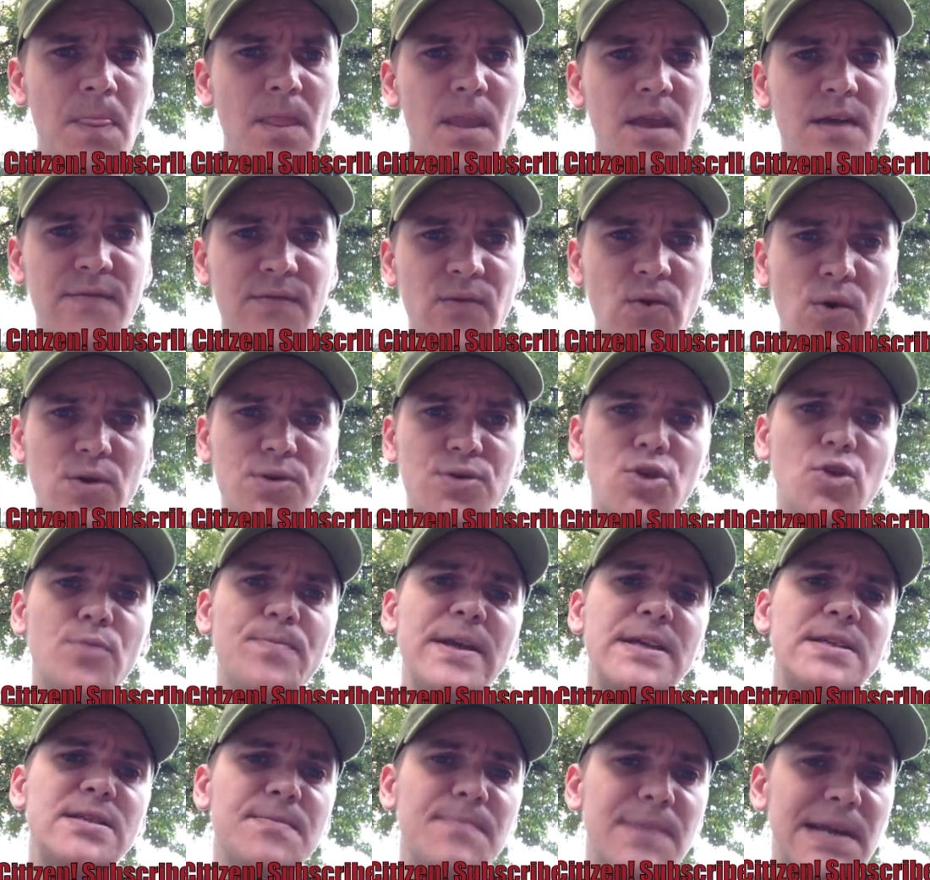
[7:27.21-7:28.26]
And of course, there'll
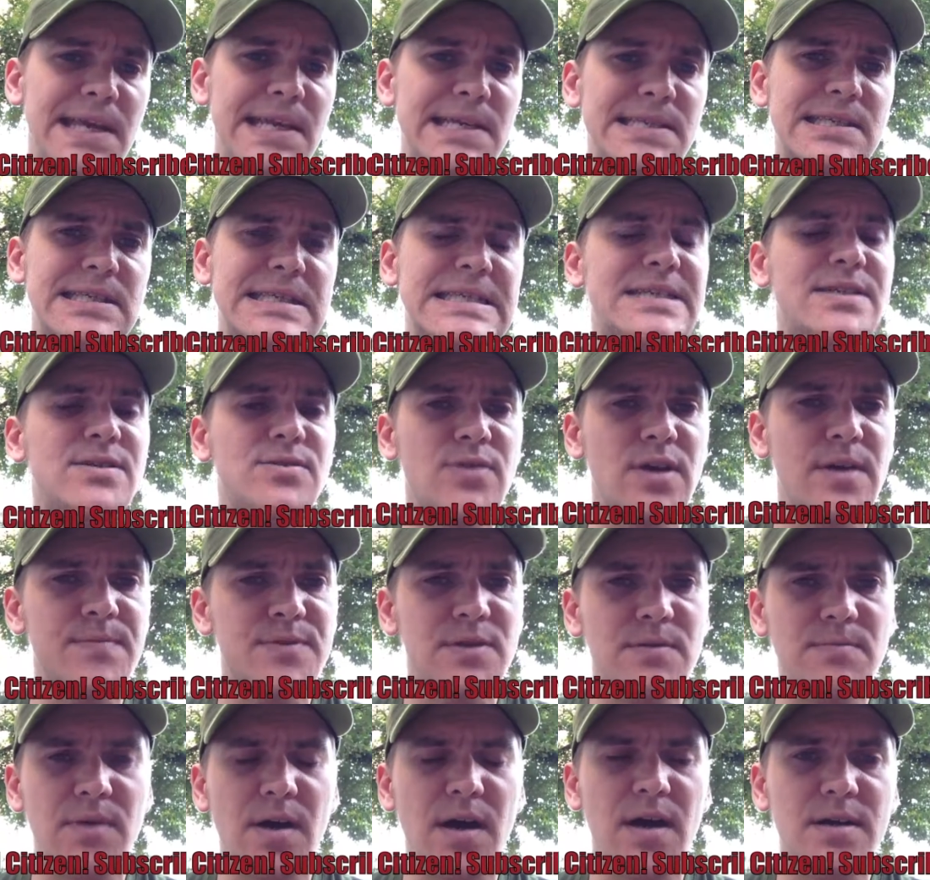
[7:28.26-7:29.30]
be some links in the
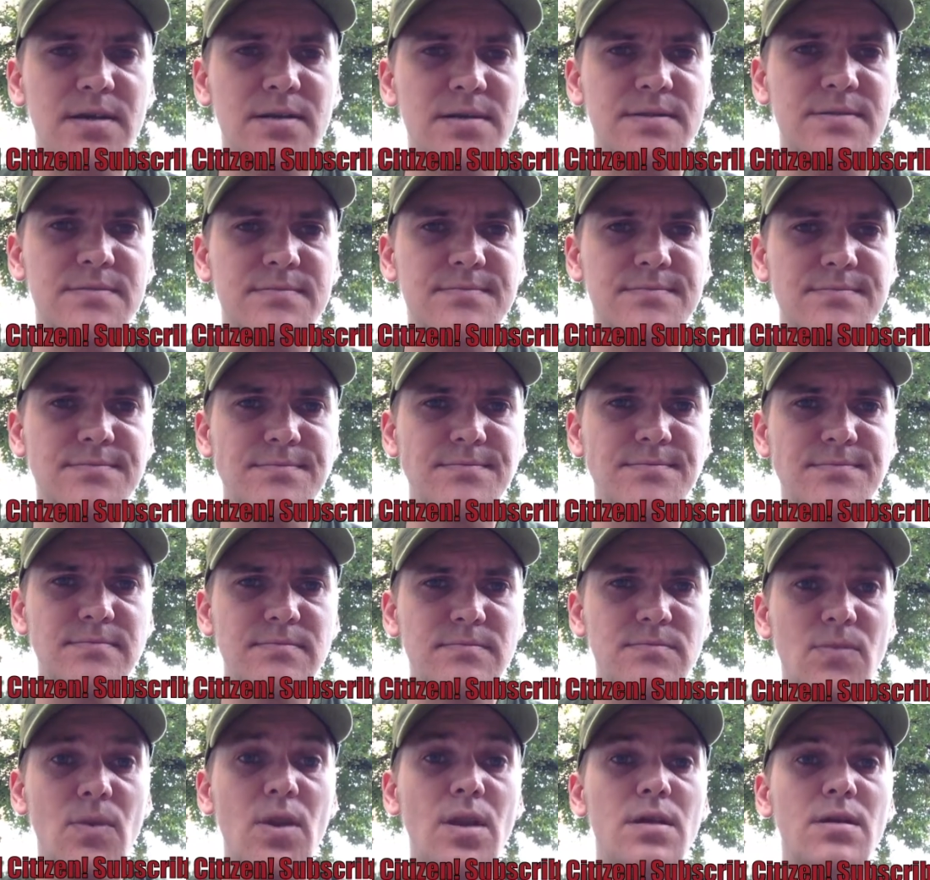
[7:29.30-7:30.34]
description box.
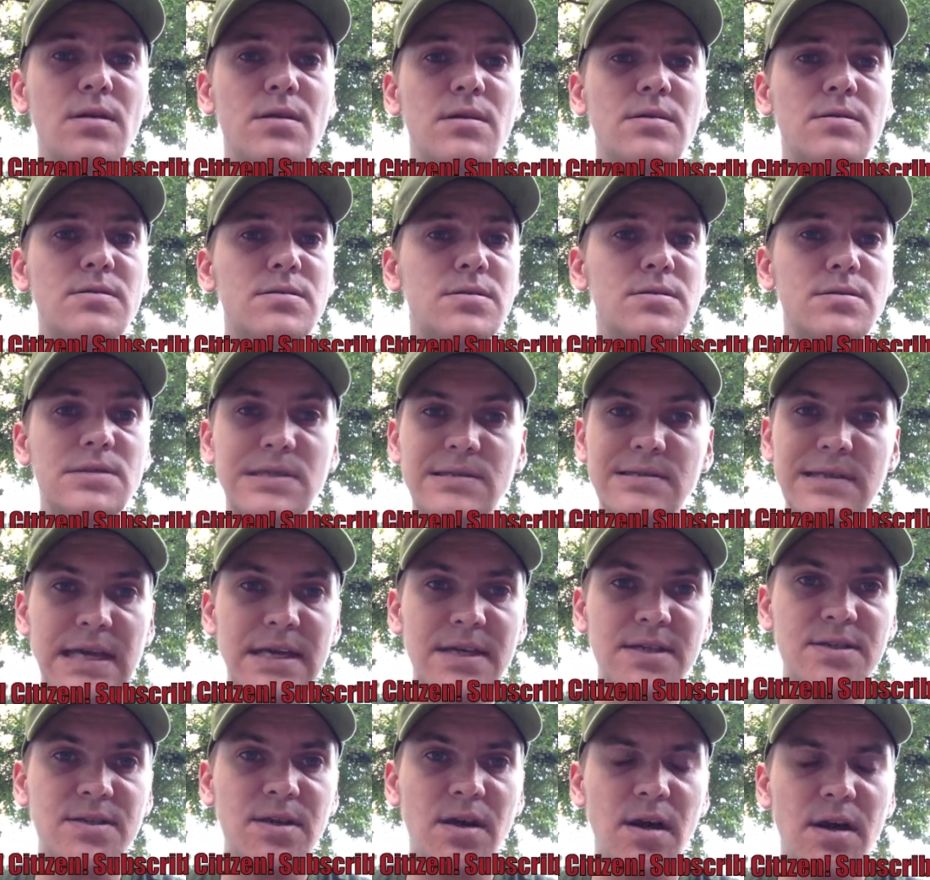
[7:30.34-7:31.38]
So until
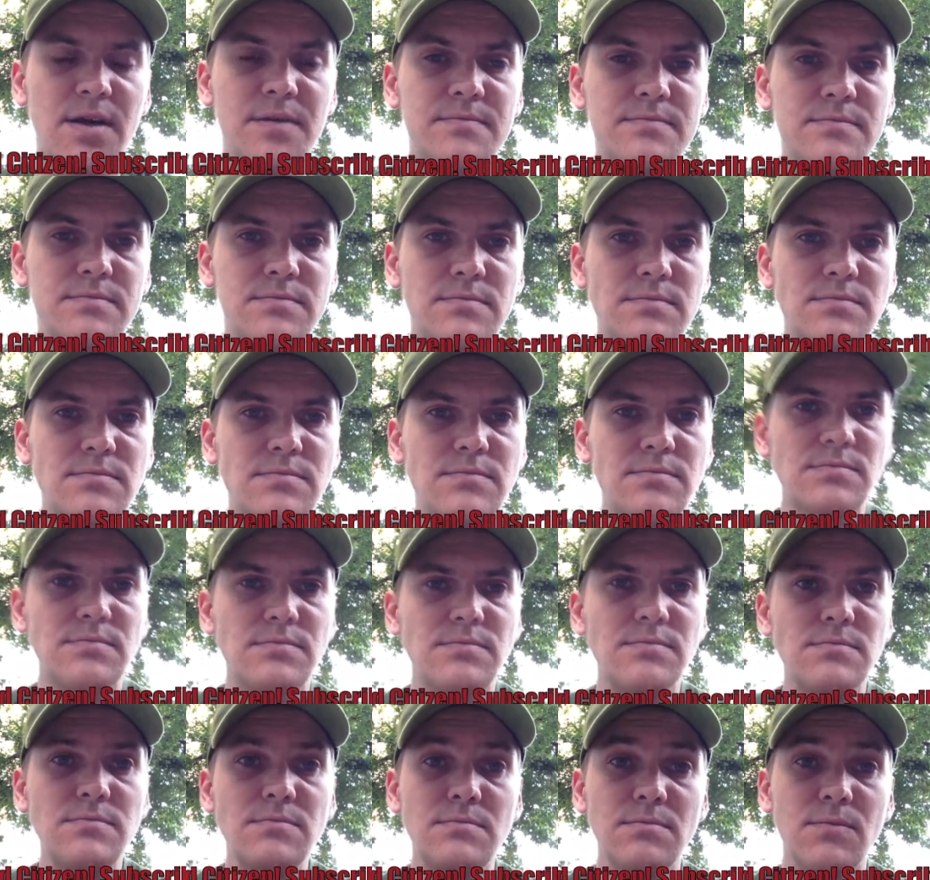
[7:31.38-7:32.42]
next time,
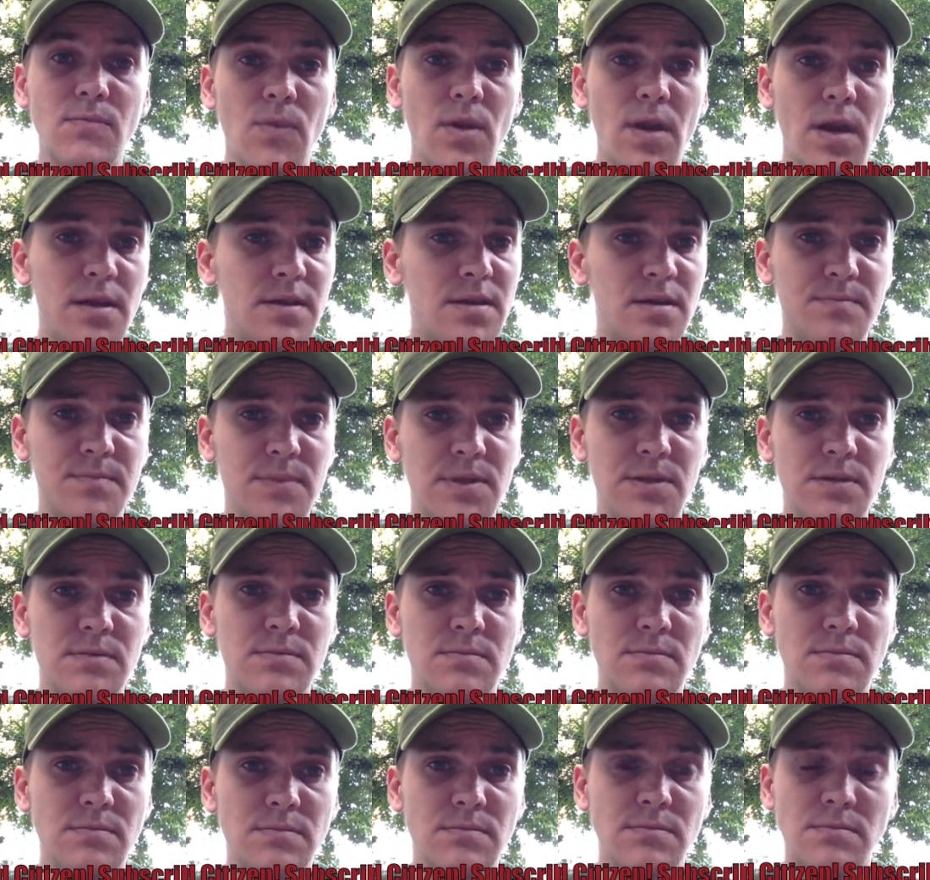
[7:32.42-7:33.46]
this is me,
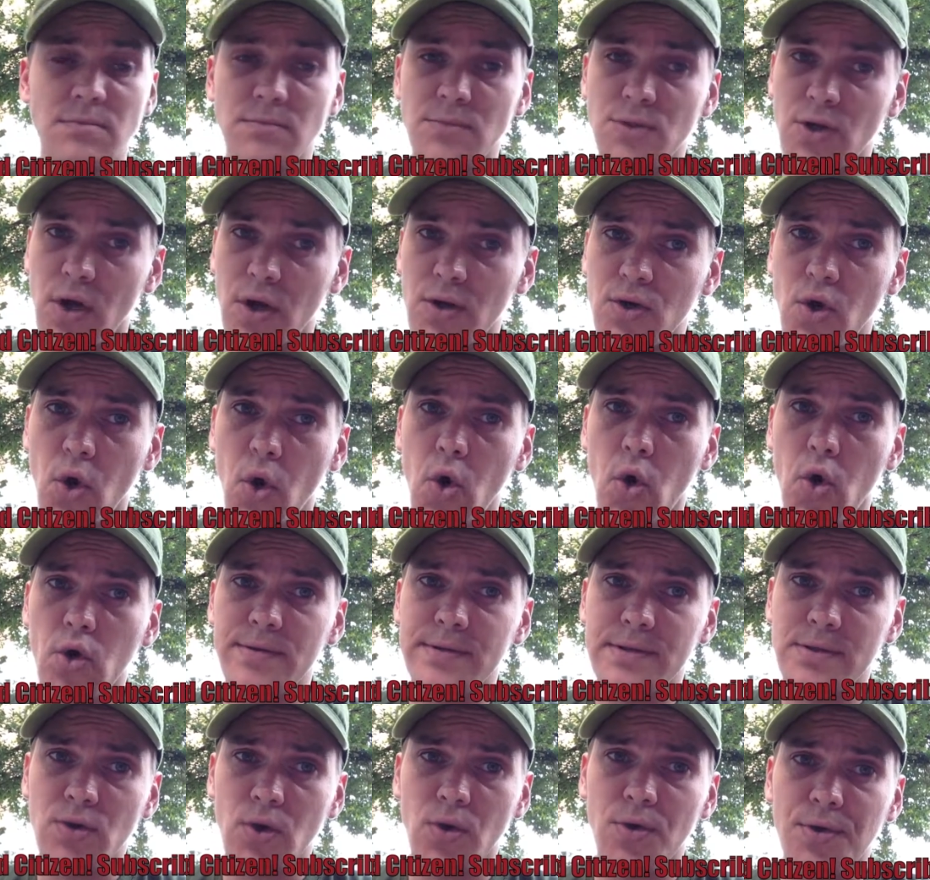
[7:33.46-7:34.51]
John Dole,
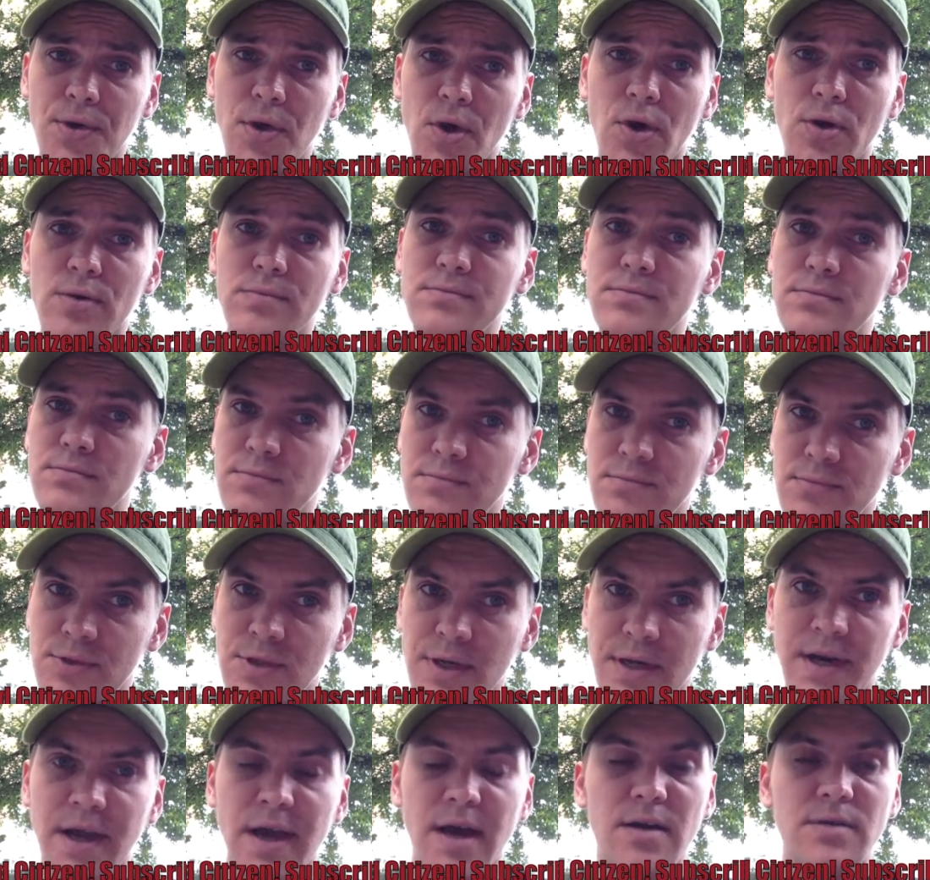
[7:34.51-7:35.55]
in Tokyo,
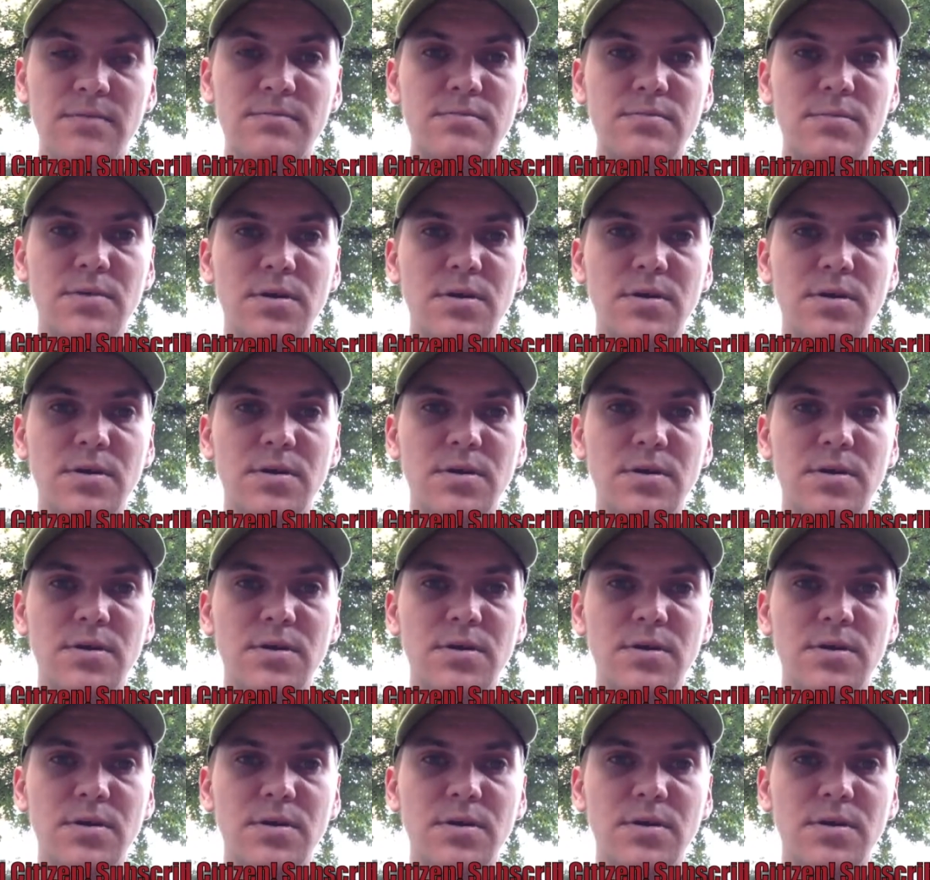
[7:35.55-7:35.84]
checking out.